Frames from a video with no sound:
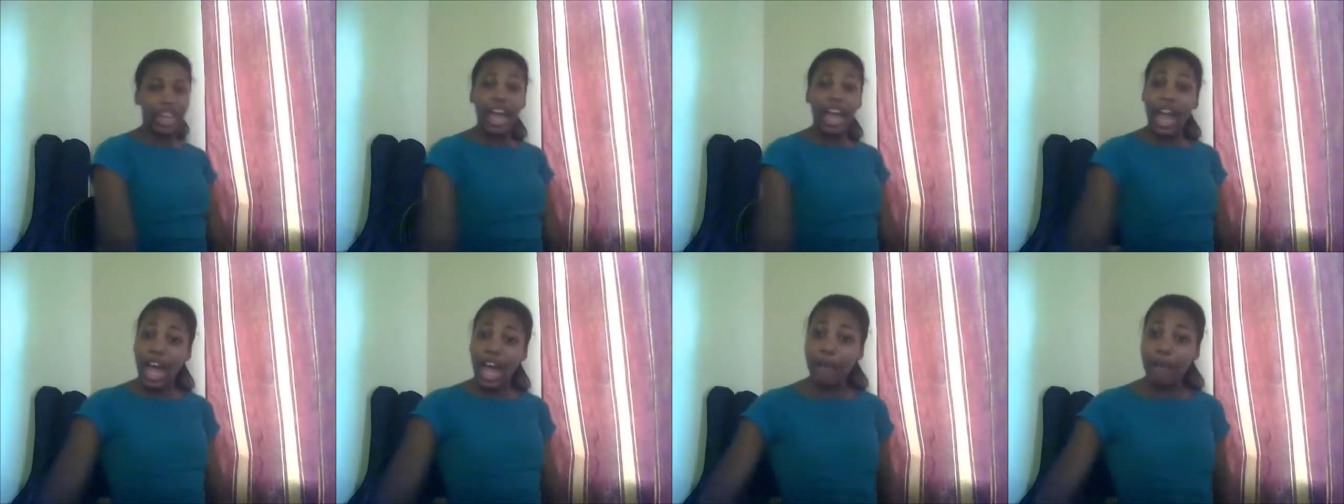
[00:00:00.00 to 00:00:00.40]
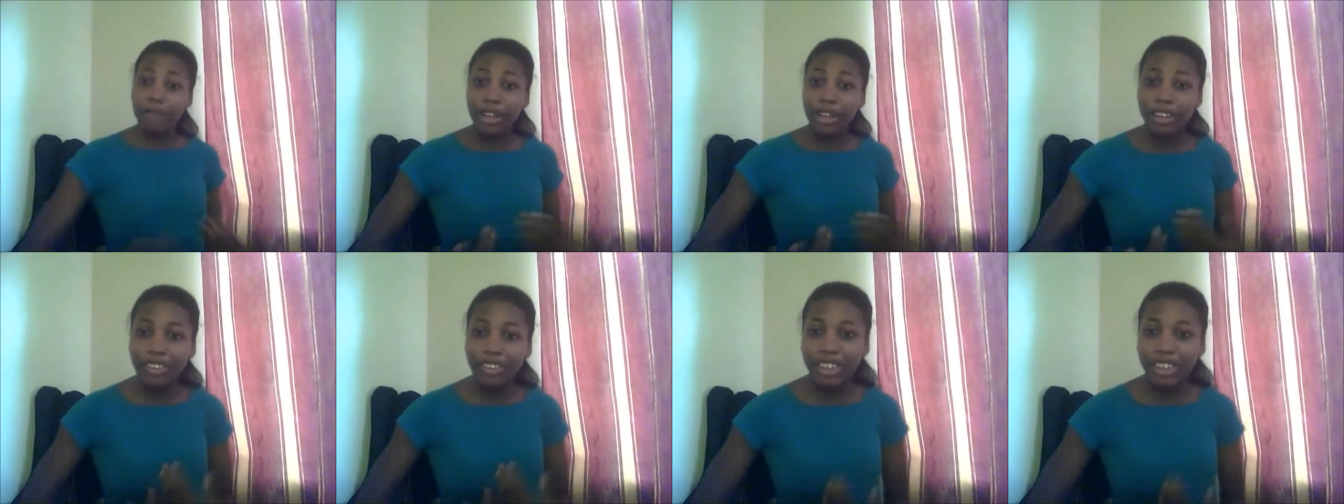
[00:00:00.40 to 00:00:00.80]
I'm a
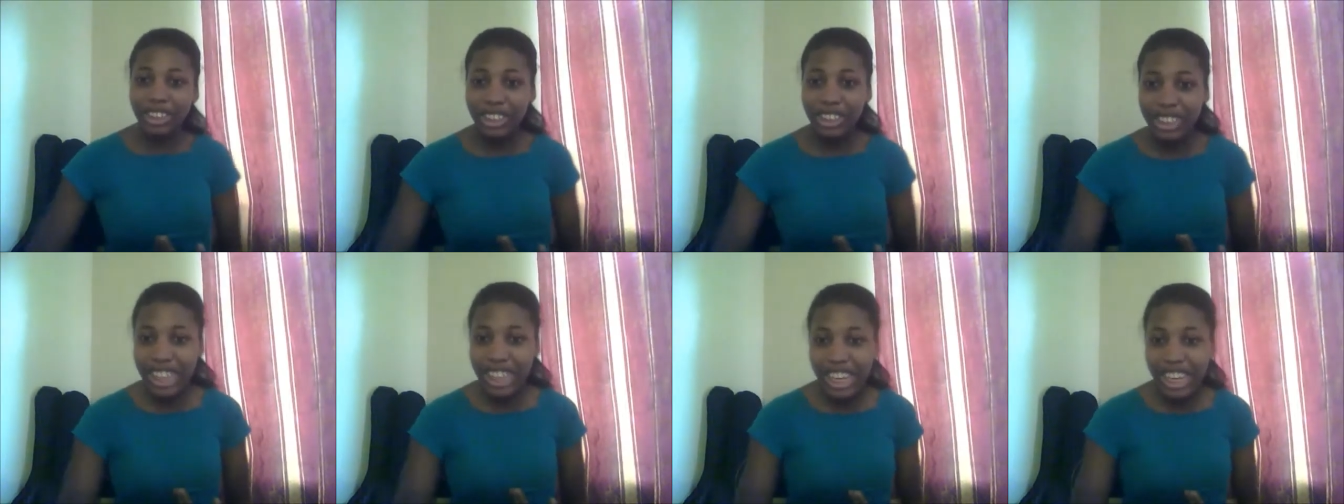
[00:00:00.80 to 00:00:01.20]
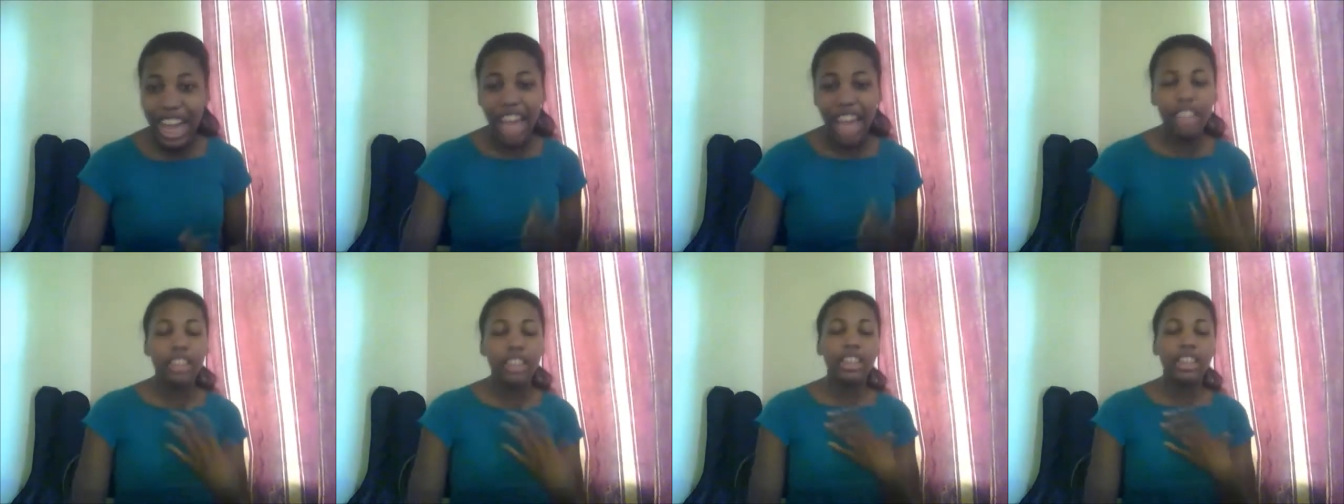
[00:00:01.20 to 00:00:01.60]
Christian. I
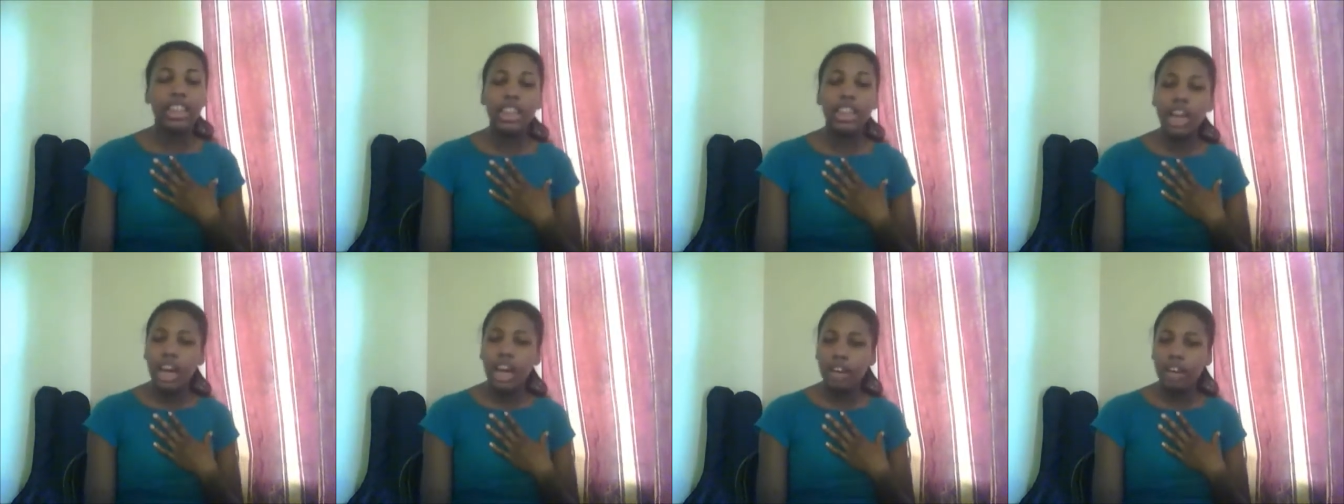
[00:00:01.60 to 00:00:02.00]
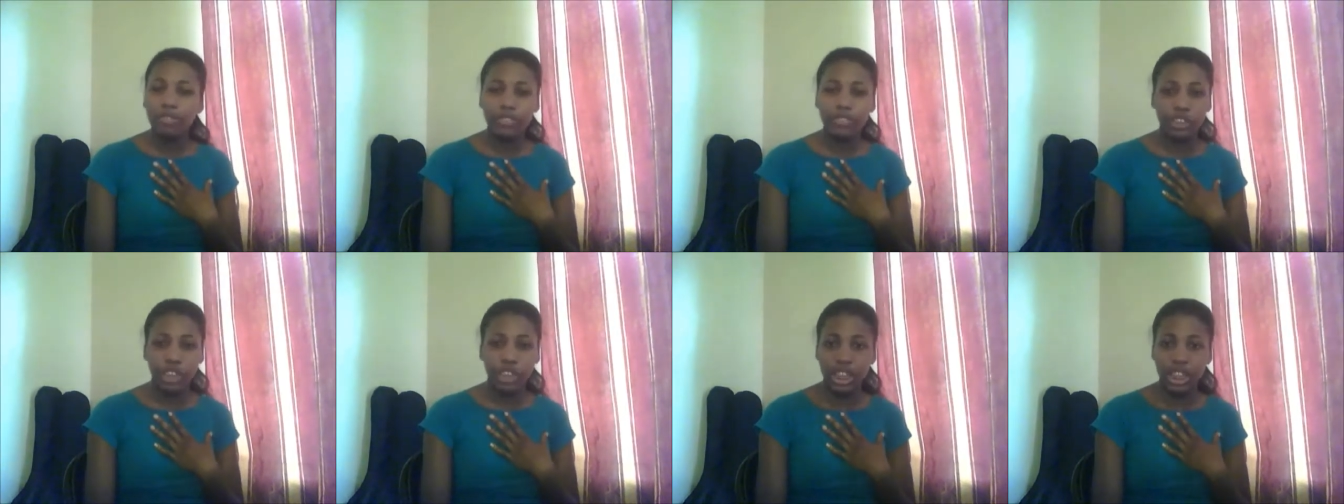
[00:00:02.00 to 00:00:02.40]
love
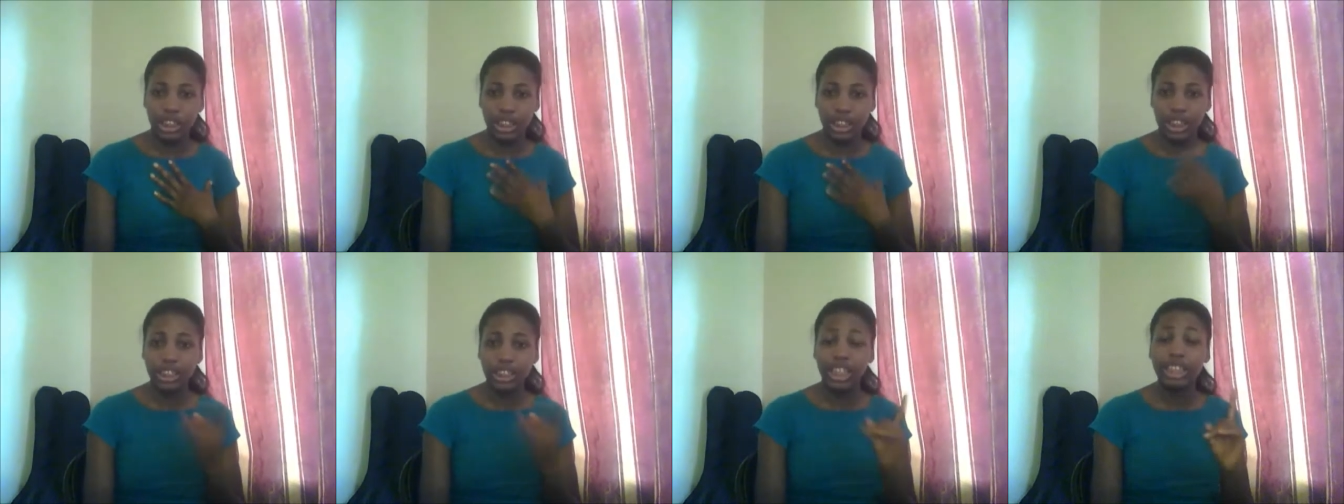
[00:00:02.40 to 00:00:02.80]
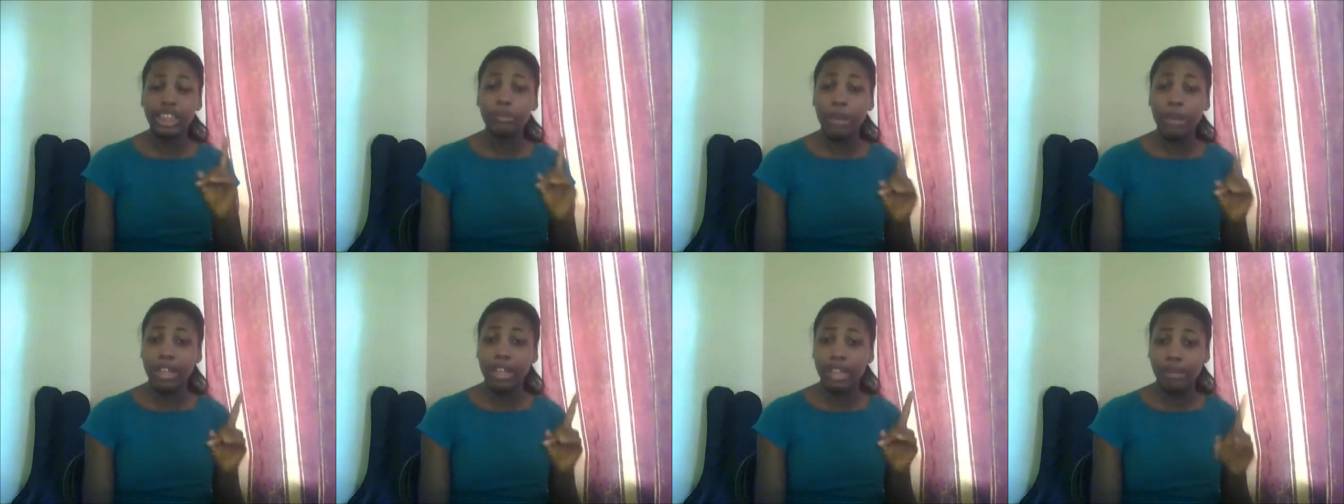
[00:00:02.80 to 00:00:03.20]
Jesus. He's my
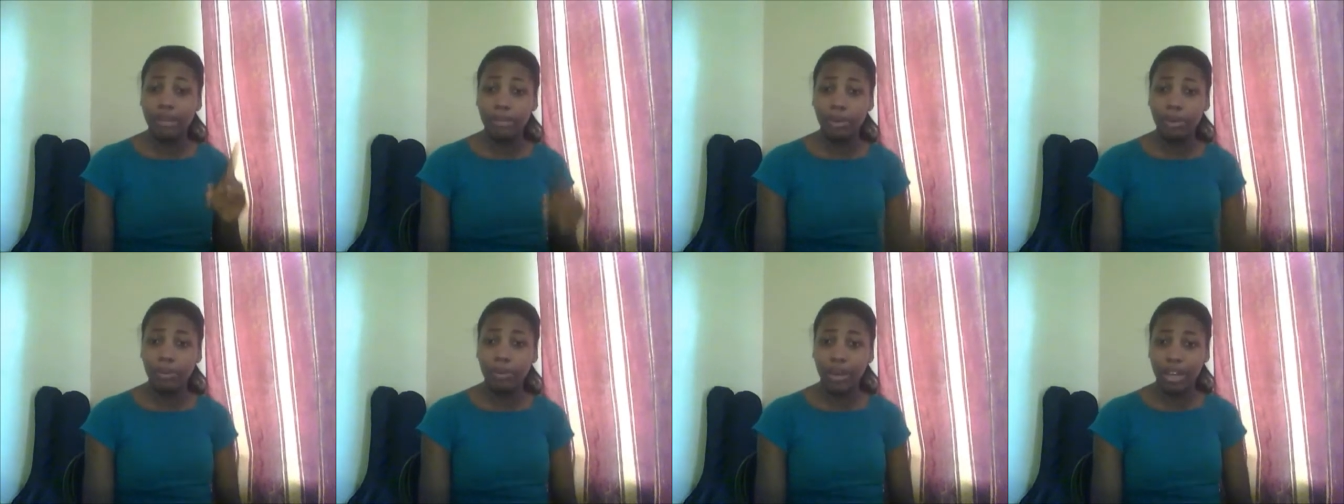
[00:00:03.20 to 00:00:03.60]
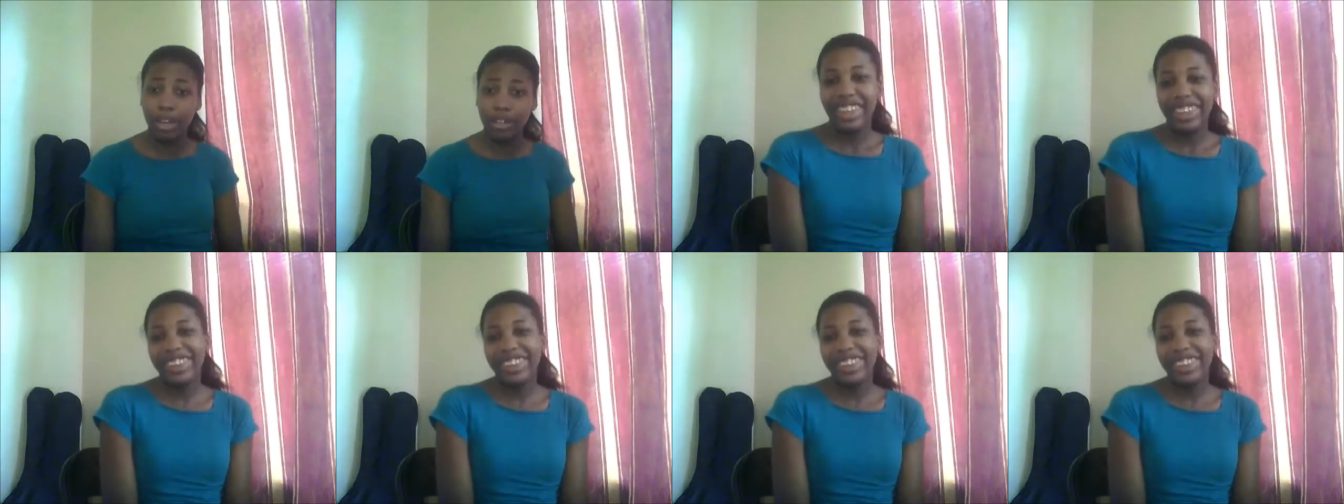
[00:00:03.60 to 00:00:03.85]
number one.